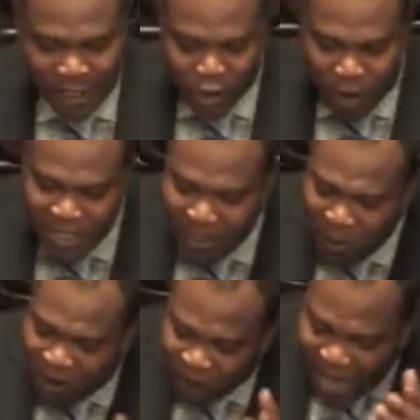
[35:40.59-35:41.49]
So in the
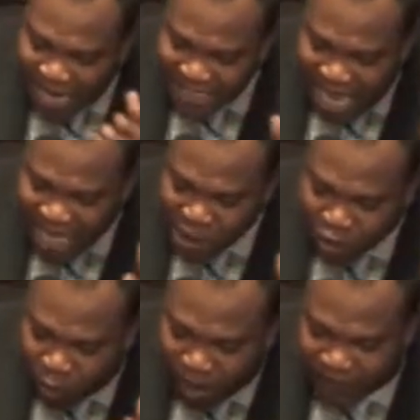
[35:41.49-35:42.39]
book of Acts, Acts
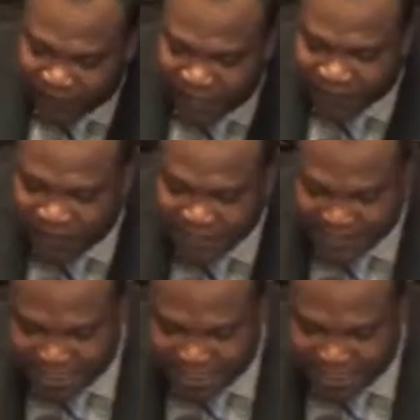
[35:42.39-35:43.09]
12 and the verses